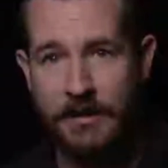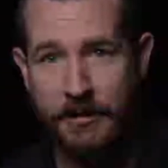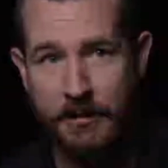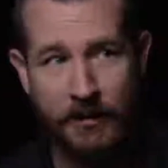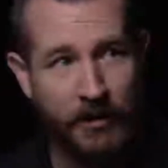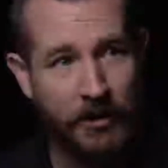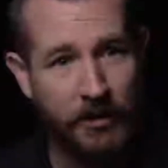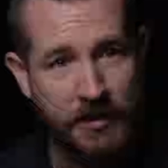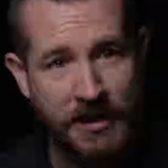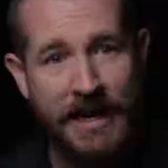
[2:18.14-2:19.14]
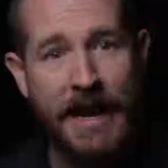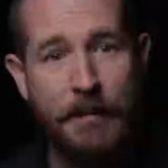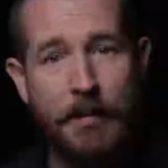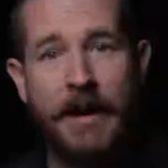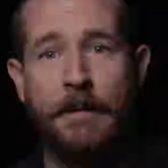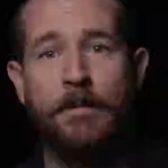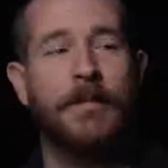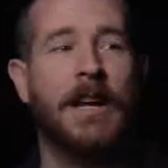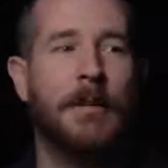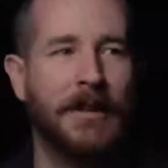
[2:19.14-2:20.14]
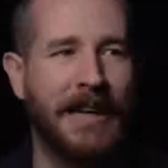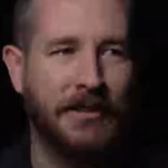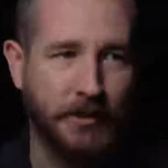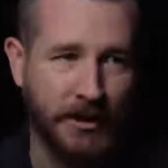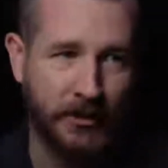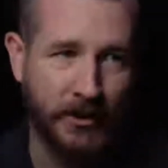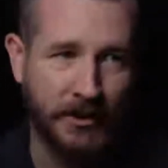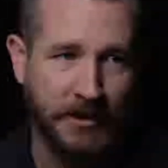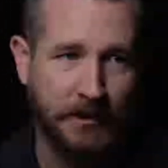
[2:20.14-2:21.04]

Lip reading: to review today. But a couple announcements first.